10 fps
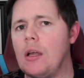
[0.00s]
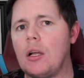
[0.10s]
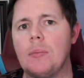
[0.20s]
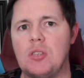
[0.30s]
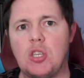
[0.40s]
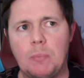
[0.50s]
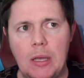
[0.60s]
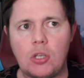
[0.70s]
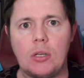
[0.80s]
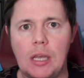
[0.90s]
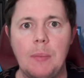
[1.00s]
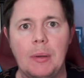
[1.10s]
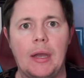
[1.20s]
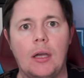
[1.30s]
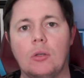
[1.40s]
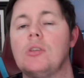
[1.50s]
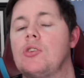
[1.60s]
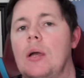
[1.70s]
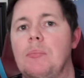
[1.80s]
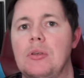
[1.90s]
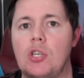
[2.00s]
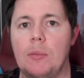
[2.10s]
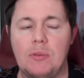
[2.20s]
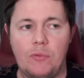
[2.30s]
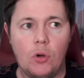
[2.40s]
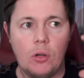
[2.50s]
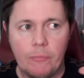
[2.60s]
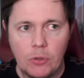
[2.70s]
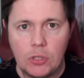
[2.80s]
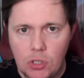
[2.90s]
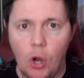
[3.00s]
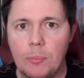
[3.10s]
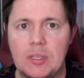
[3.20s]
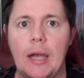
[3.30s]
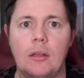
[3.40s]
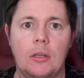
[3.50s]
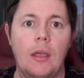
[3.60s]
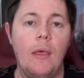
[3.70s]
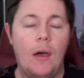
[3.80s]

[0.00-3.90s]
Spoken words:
clubs especially keep an eye on the Championship for the top talent,